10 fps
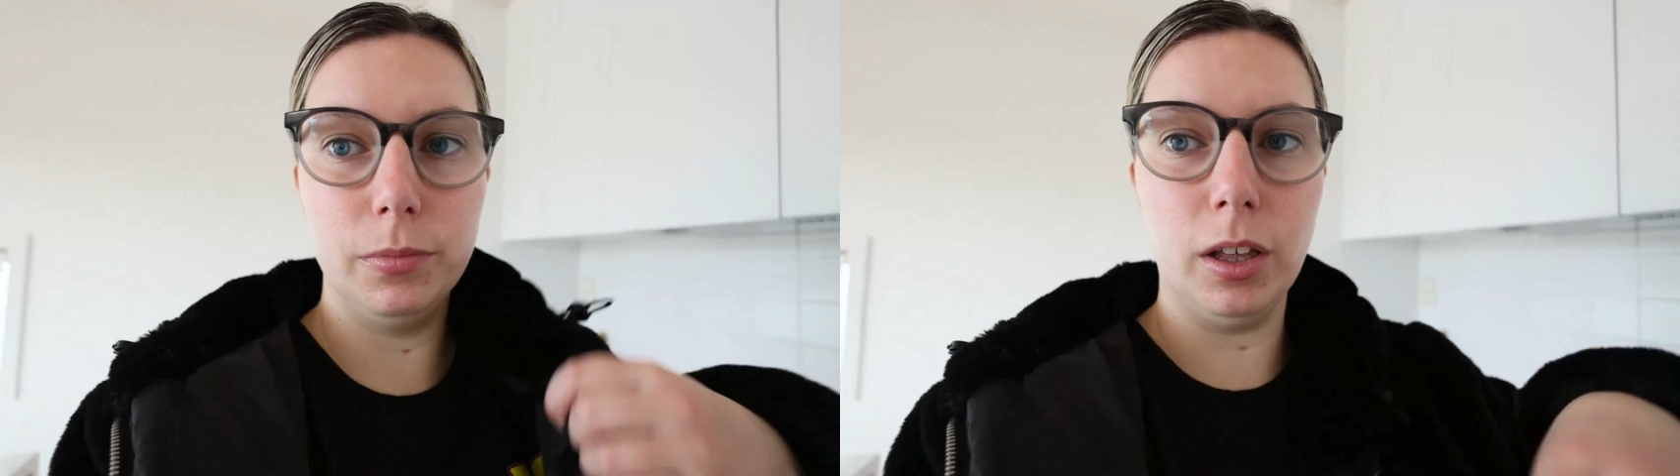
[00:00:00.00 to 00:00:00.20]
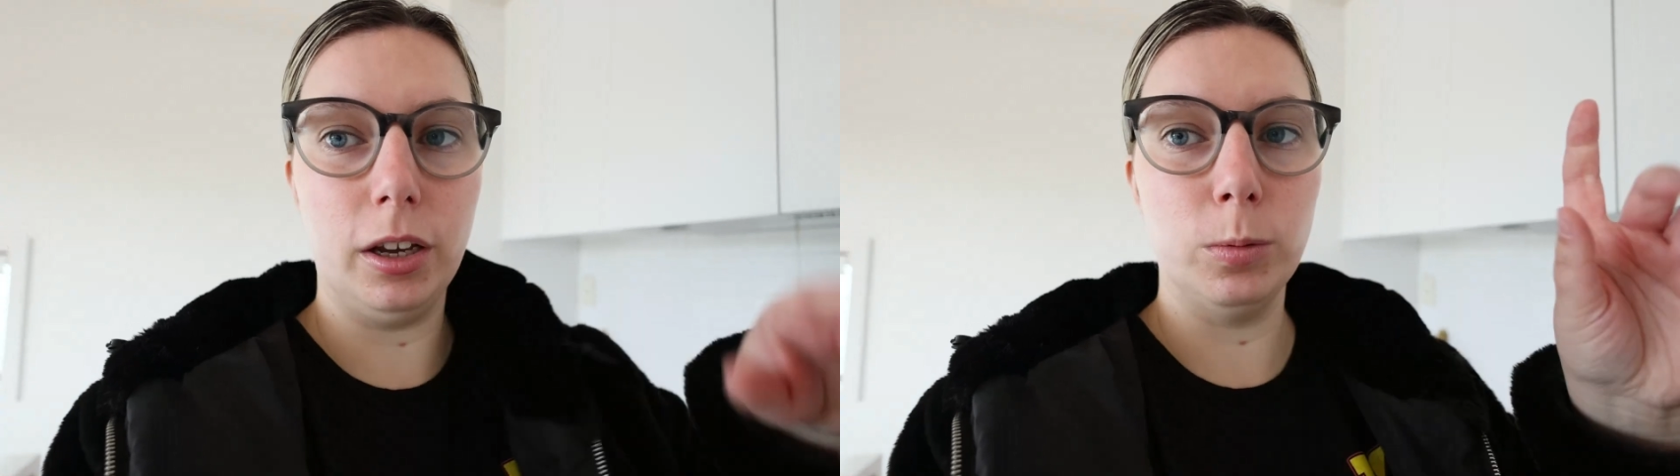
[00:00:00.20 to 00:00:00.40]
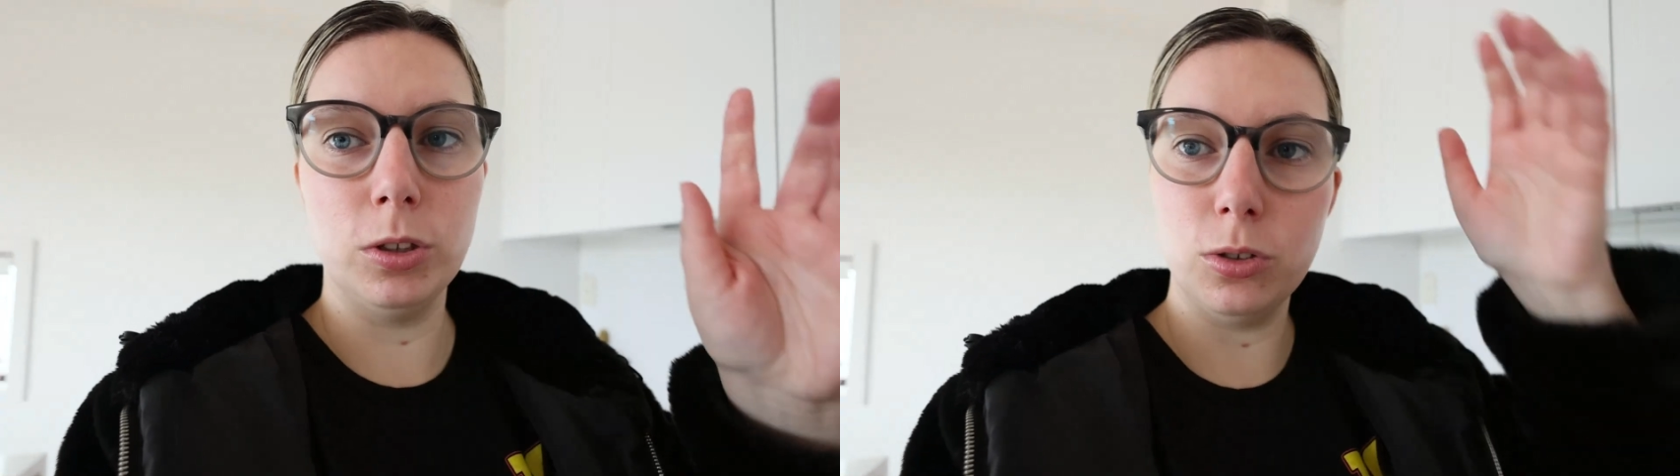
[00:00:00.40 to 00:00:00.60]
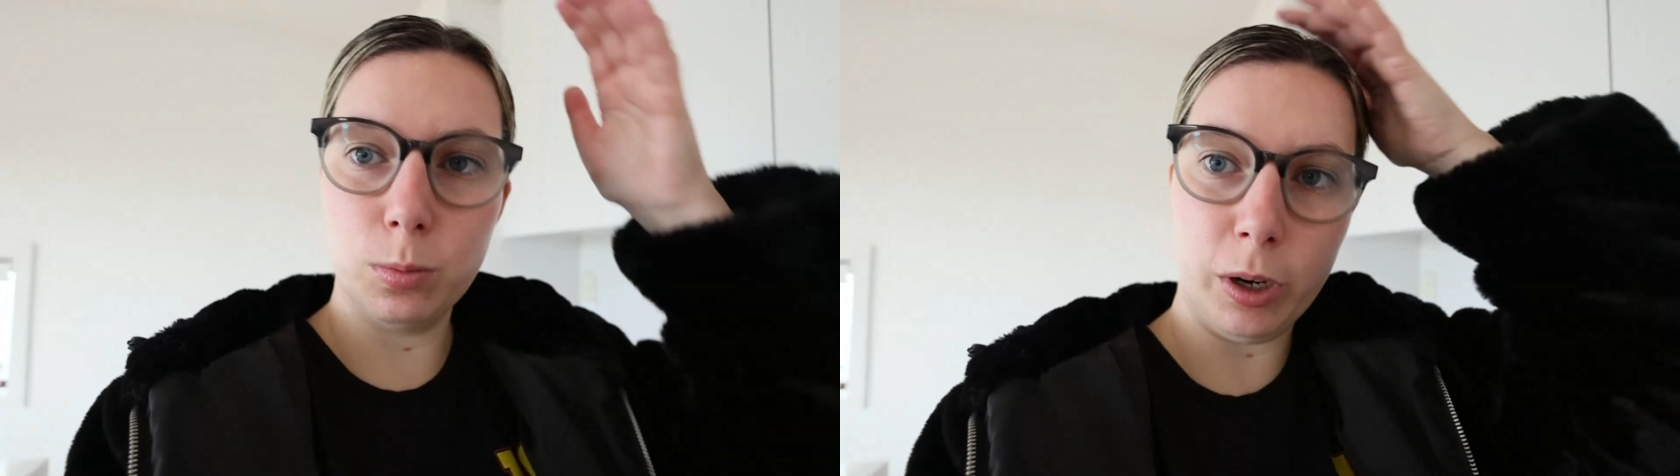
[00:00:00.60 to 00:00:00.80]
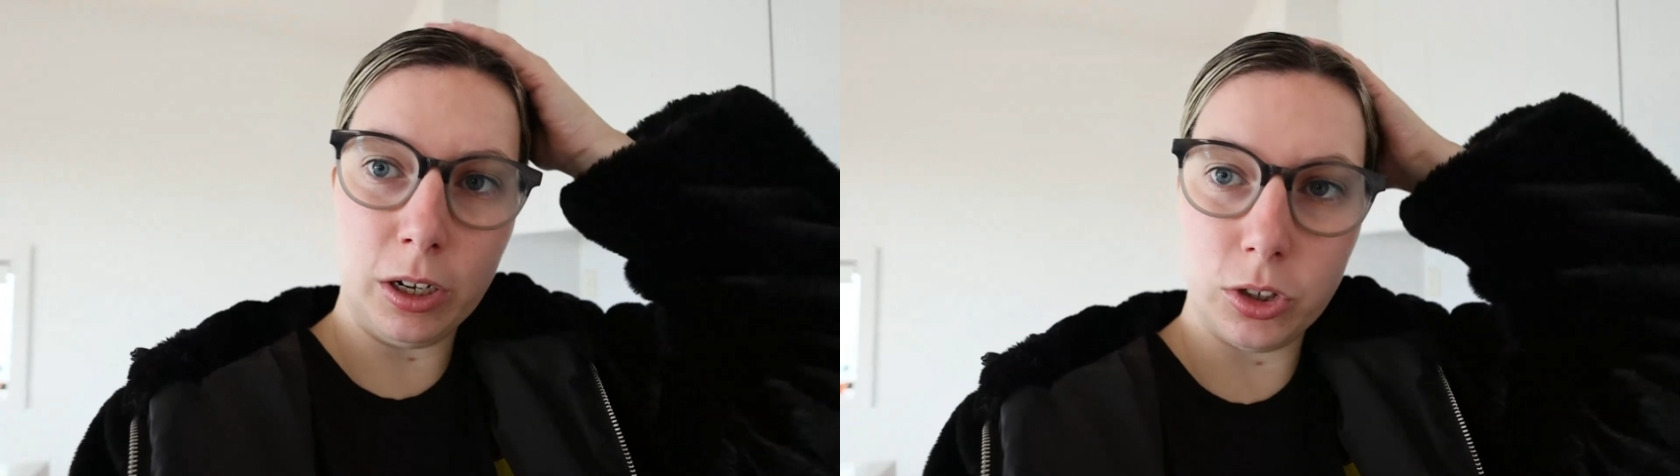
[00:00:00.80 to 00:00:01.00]
Like, I would
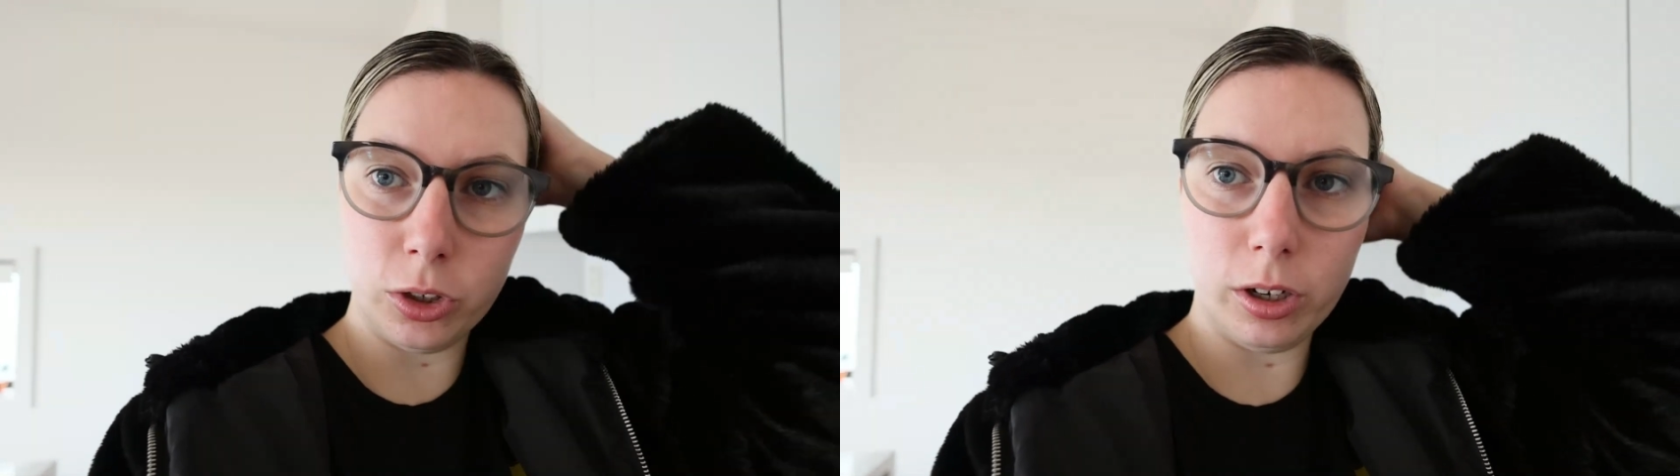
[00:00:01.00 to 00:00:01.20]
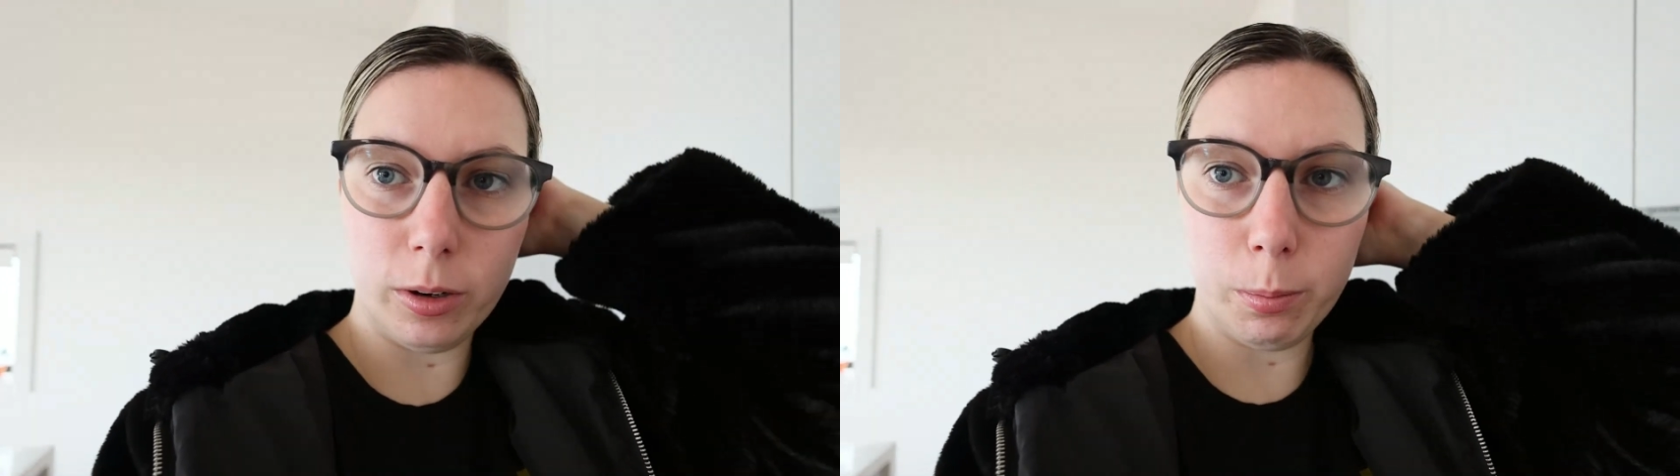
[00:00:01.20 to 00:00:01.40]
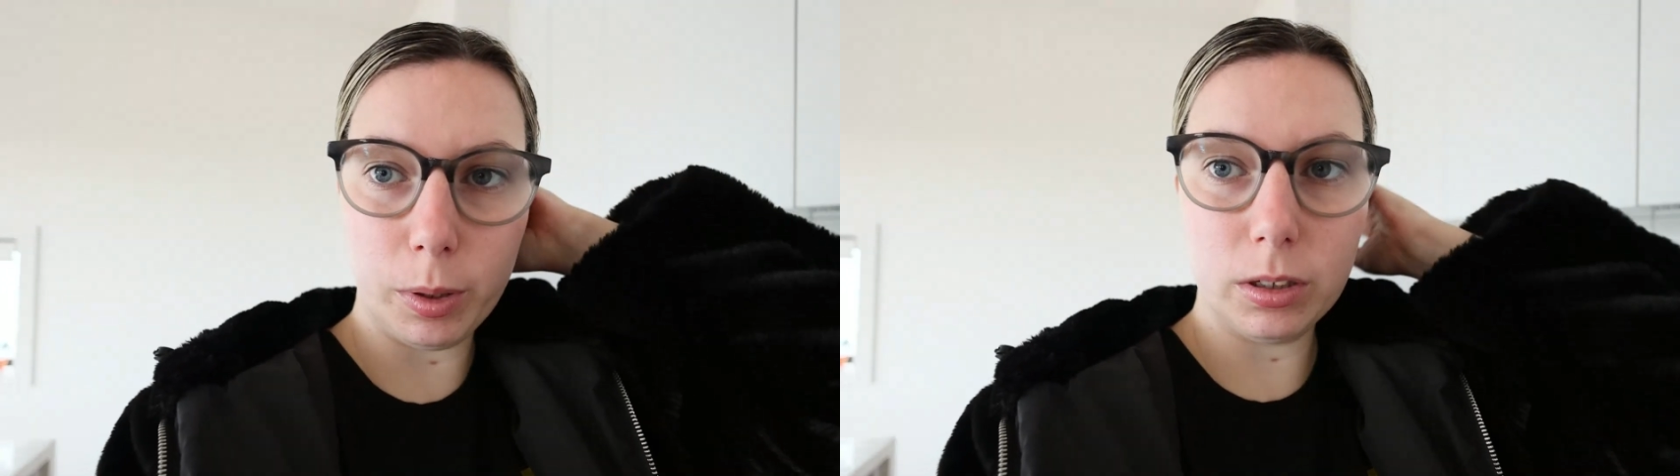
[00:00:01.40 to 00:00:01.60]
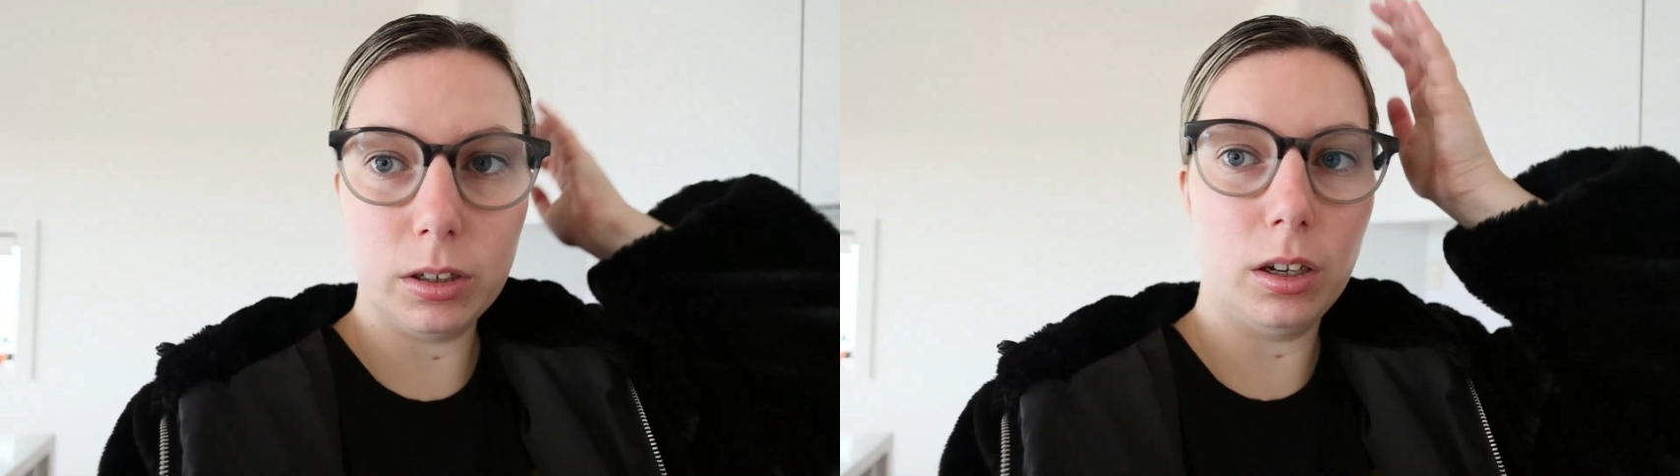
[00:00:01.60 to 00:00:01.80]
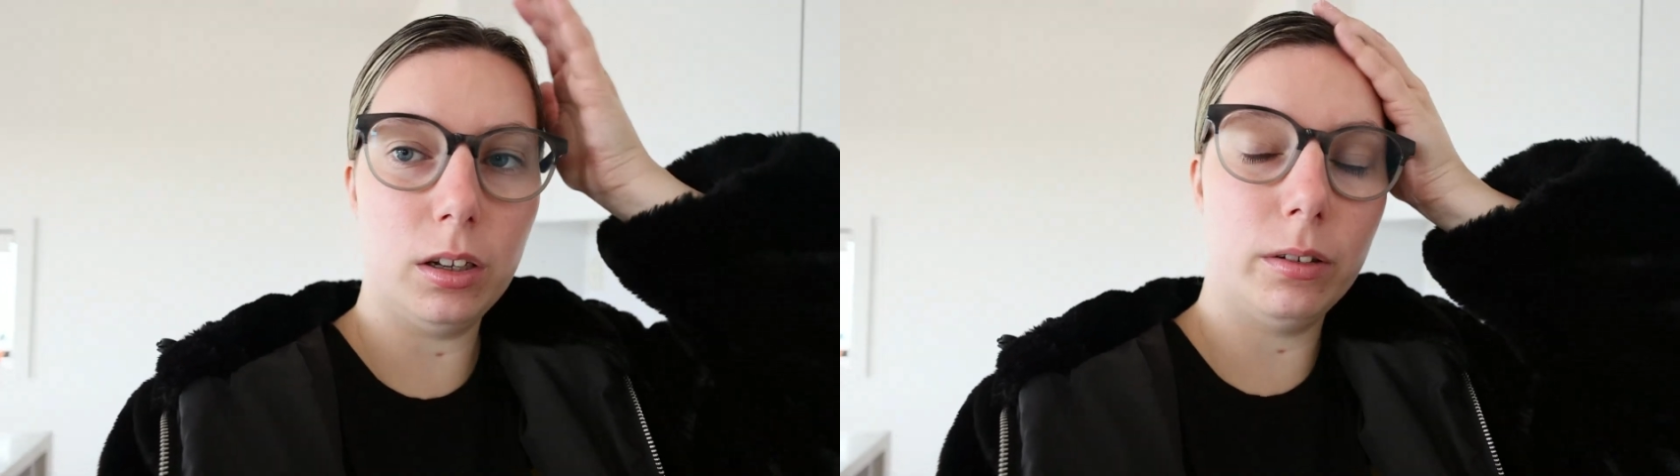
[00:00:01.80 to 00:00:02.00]
use brown sugar and
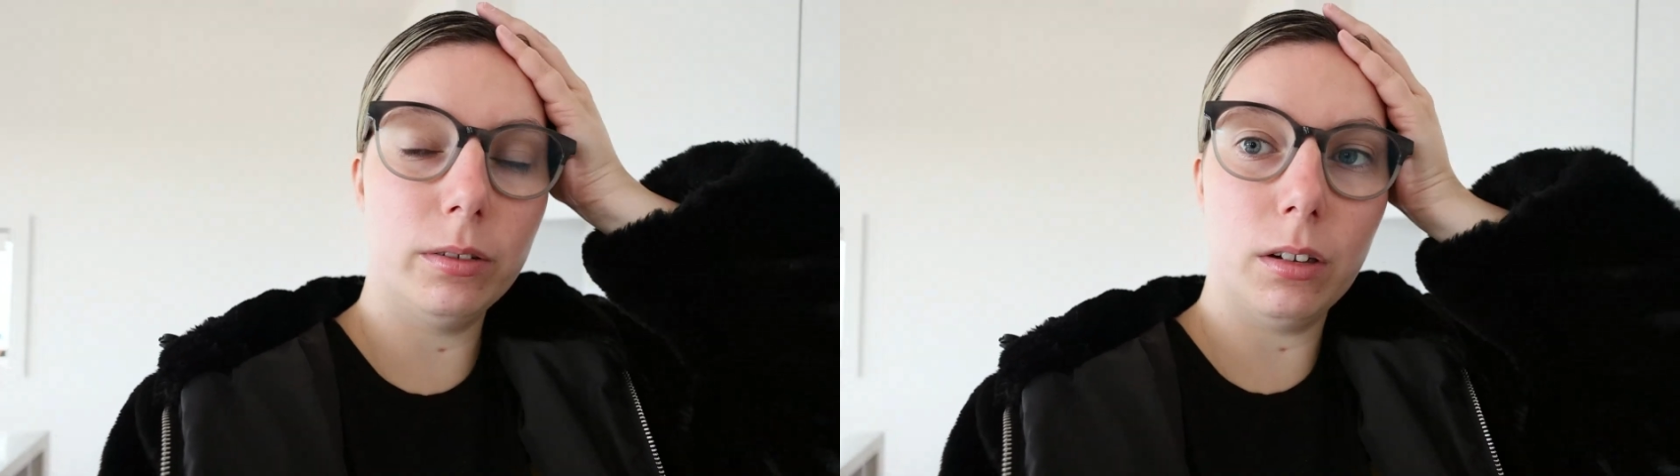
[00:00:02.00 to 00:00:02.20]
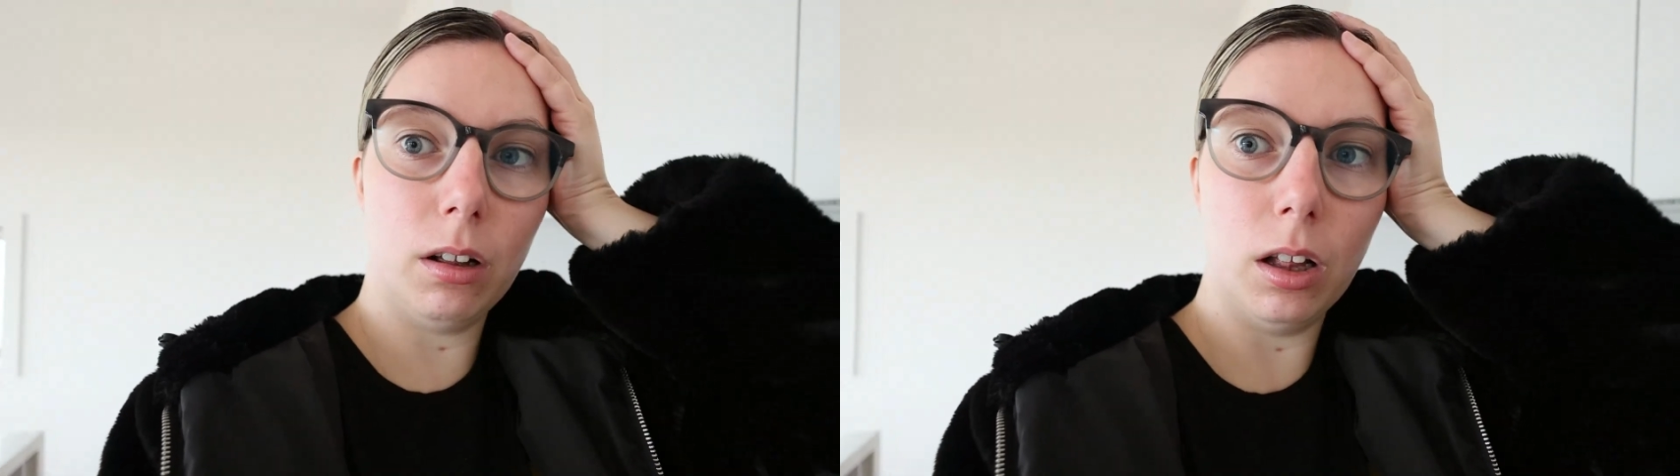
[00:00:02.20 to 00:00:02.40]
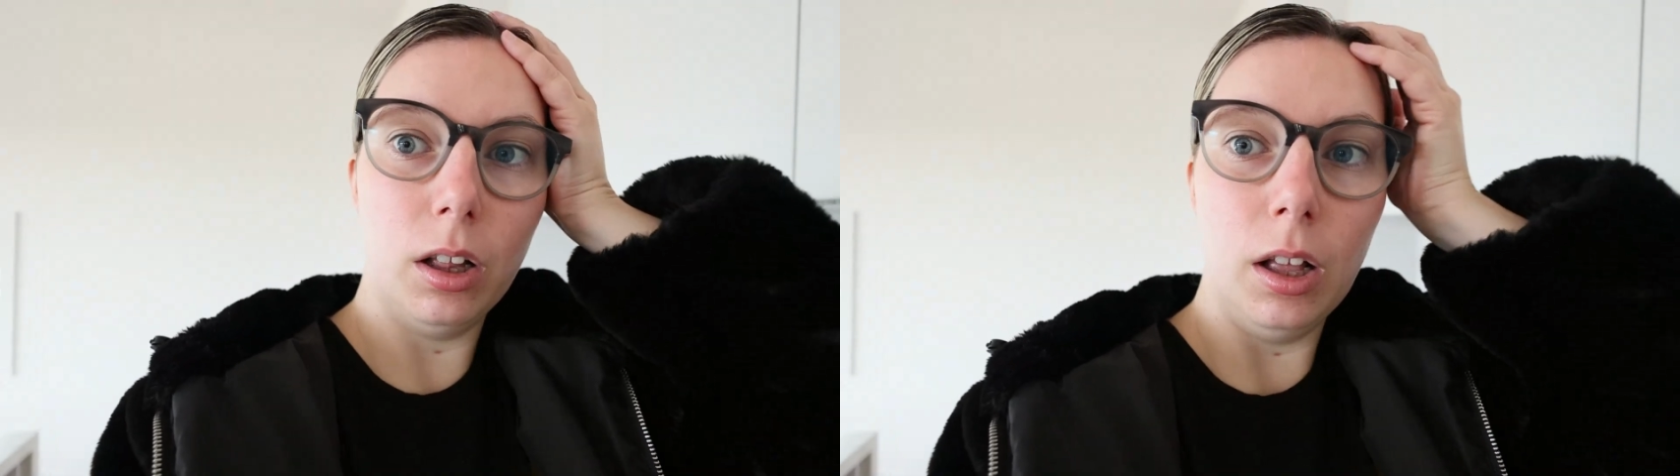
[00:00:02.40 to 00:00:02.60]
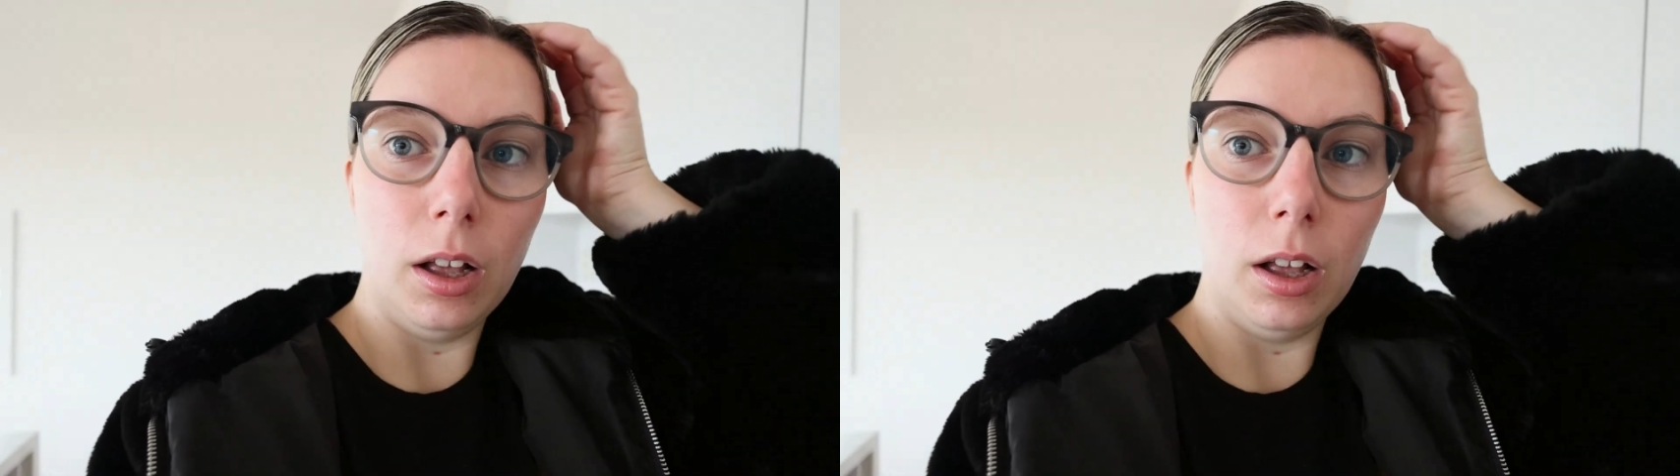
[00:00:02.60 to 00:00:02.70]
butter, and oh,